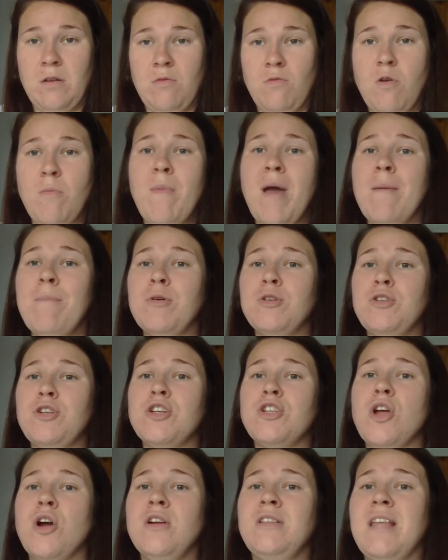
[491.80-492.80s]
Remember
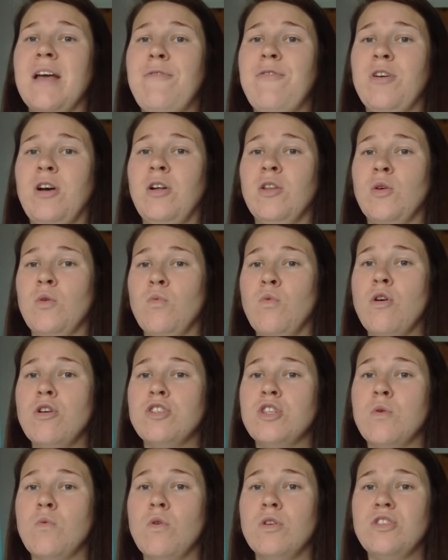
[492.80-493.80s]
just how difficult it was
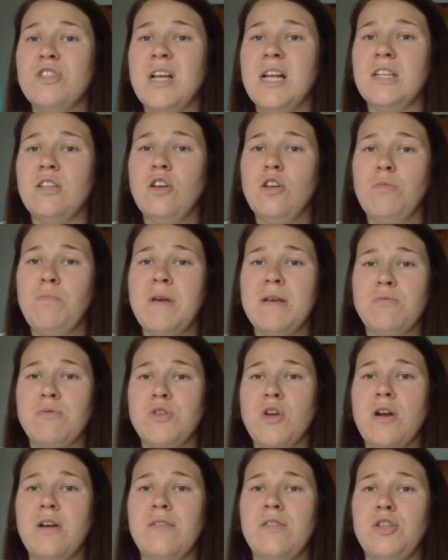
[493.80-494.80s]
that once that toothpaste was
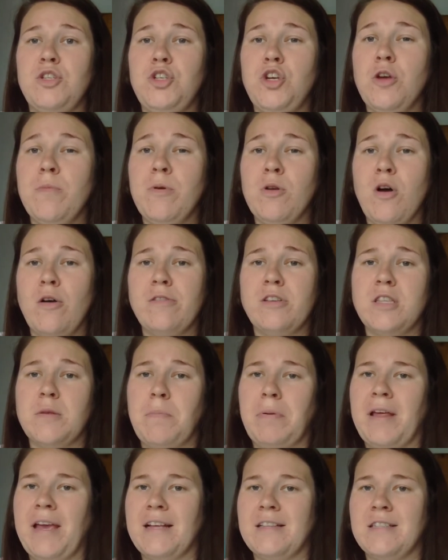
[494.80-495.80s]
out of the tube and onto the
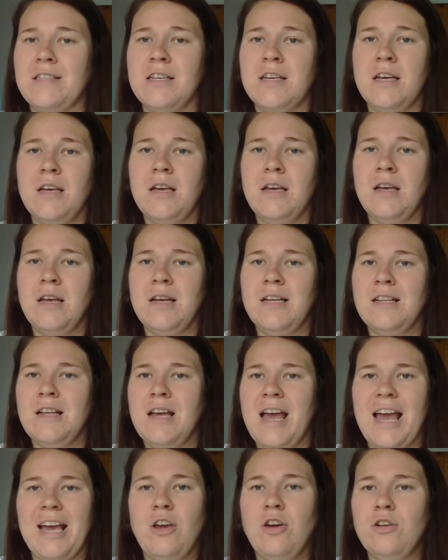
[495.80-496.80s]
plate,
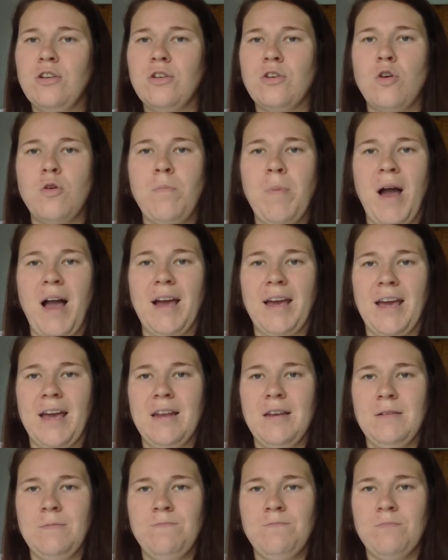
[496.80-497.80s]
it couldn't go back
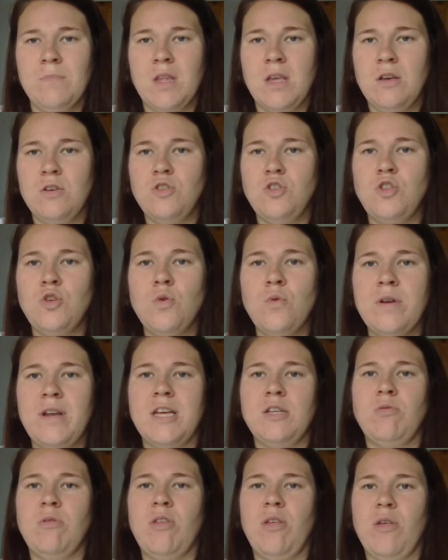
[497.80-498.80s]
in. So it
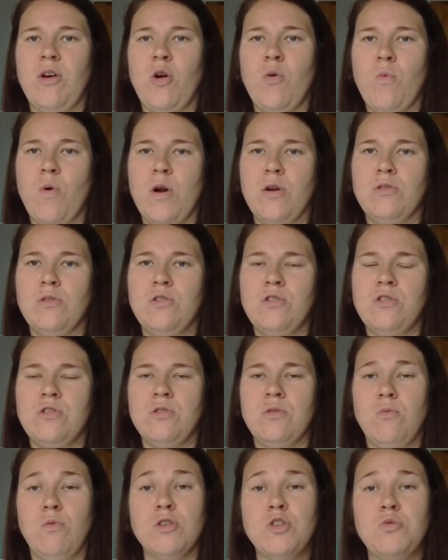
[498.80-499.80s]
is with our words.
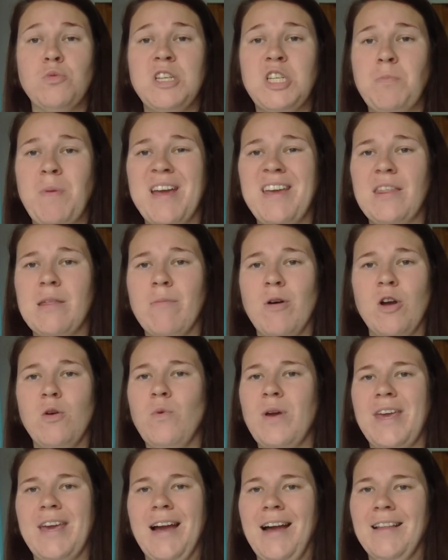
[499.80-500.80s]
Once we speak them out,
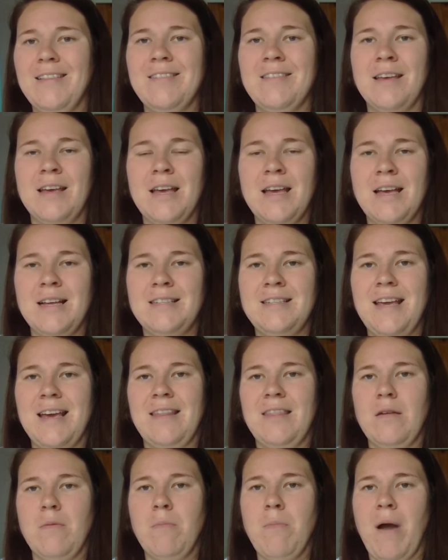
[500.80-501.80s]
we can't
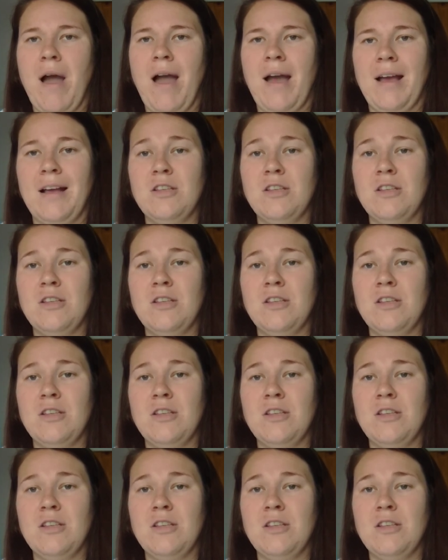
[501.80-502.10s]
take them back.